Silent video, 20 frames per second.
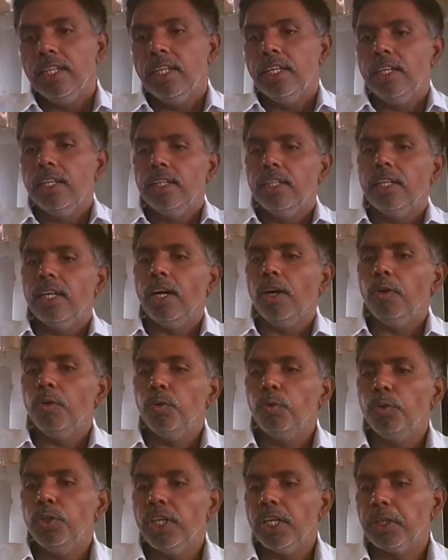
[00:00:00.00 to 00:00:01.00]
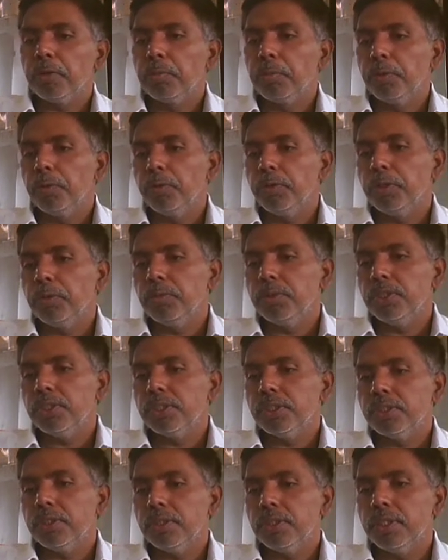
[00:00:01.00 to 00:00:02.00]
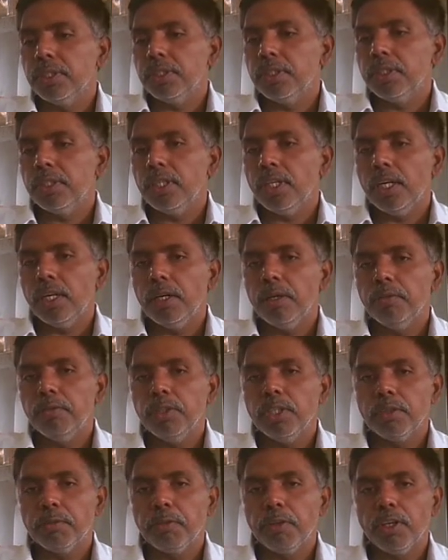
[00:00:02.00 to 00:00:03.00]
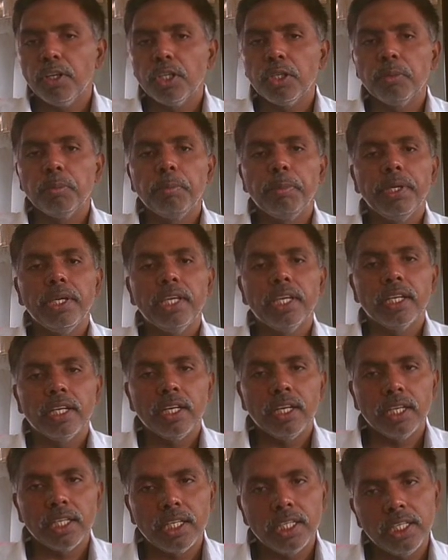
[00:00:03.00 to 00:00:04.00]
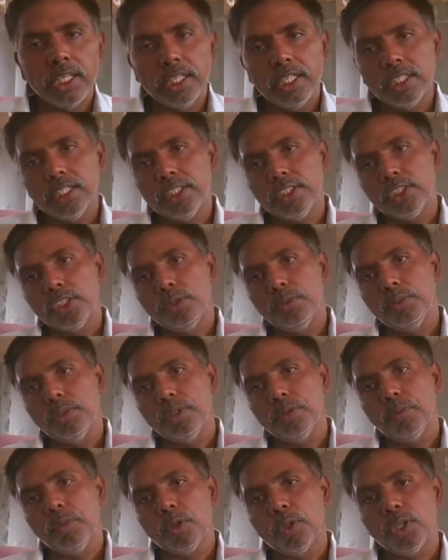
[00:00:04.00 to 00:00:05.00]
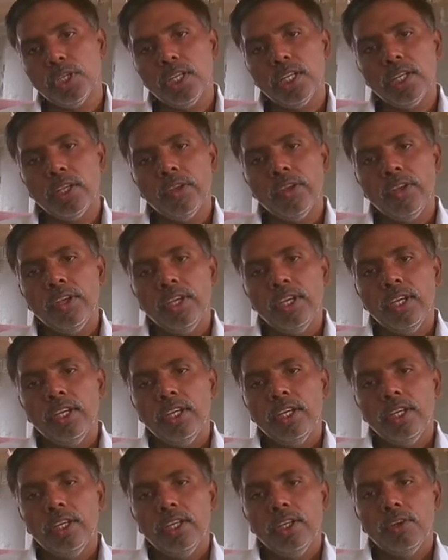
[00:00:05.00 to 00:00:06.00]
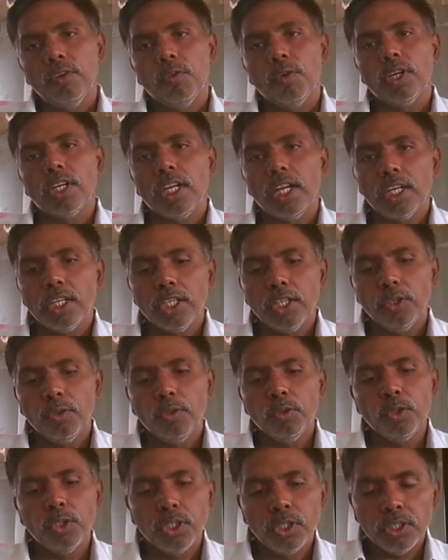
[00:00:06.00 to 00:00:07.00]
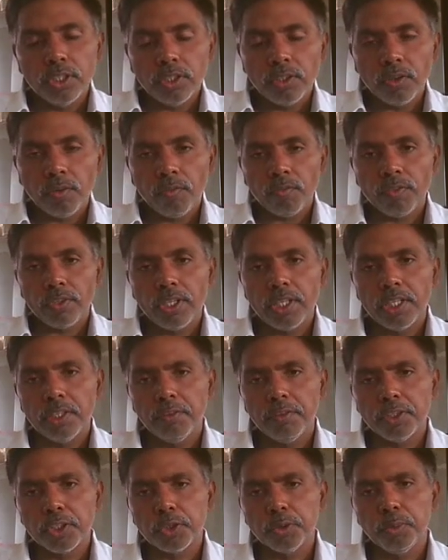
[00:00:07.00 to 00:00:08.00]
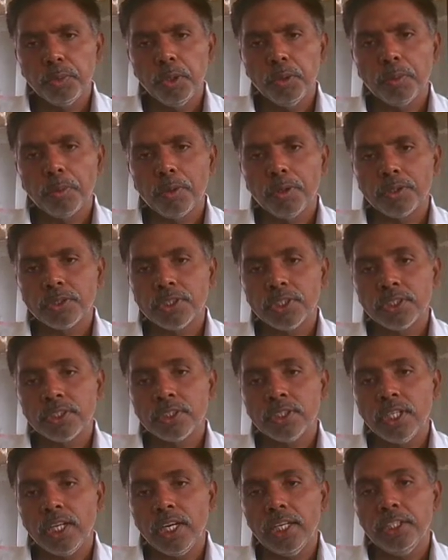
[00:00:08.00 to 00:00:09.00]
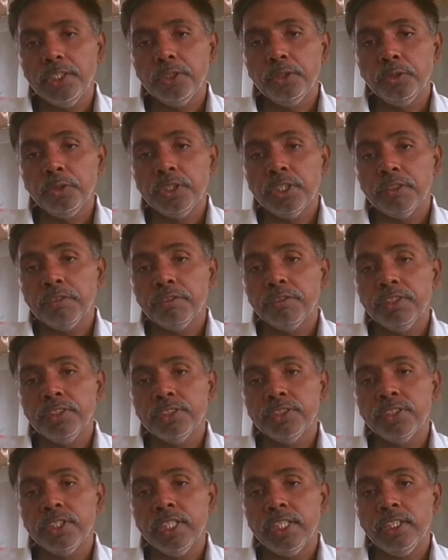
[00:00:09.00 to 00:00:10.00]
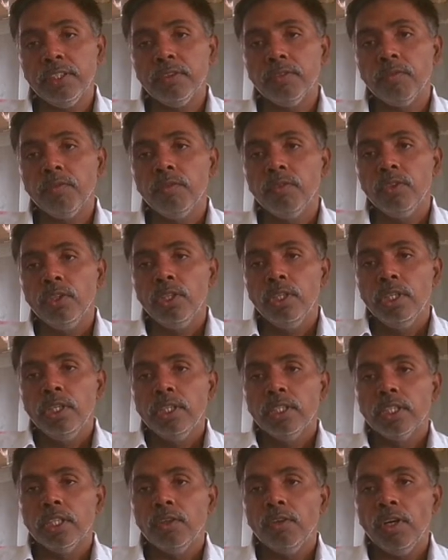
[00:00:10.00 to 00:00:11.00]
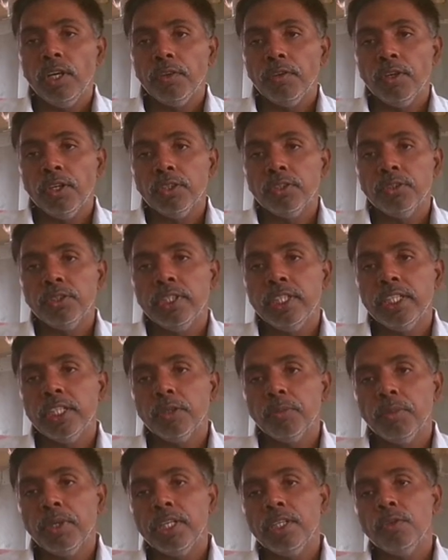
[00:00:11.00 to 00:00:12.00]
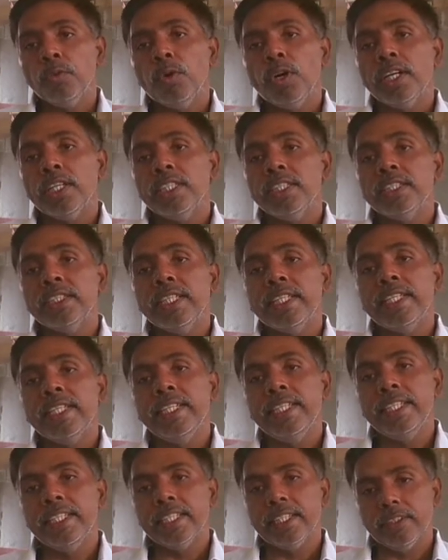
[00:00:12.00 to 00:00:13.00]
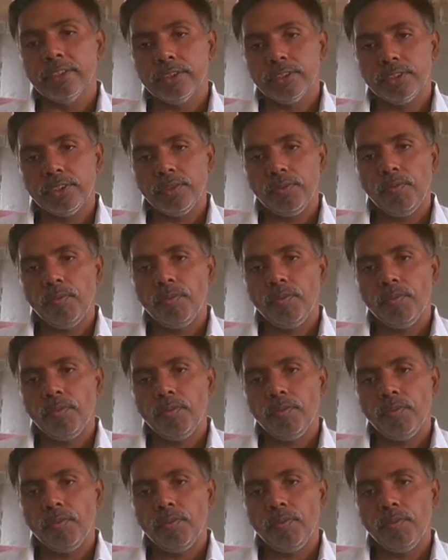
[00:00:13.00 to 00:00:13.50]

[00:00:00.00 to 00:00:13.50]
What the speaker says: How we are proving means we are following P-Knock textbook model. One unknown reversible process I2F is there. Now I want to determine what is the heat transfer.